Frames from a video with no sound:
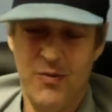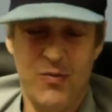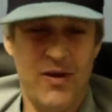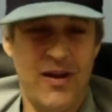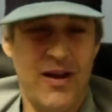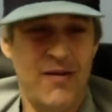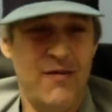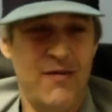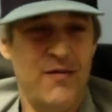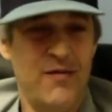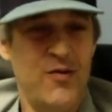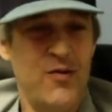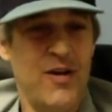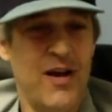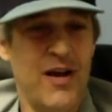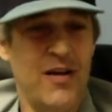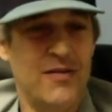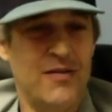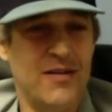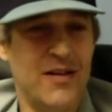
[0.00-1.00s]
you have a few
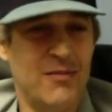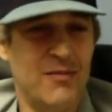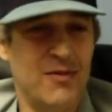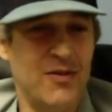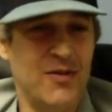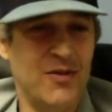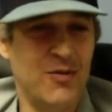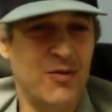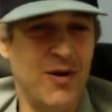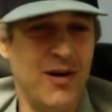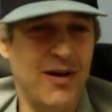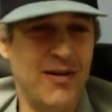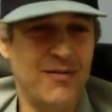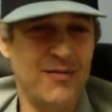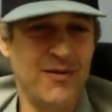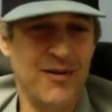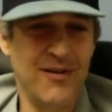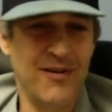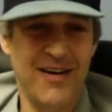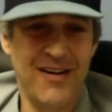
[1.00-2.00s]
guys coming your way.
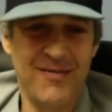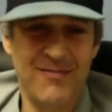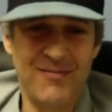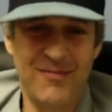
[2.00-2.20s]
All right. Thanks.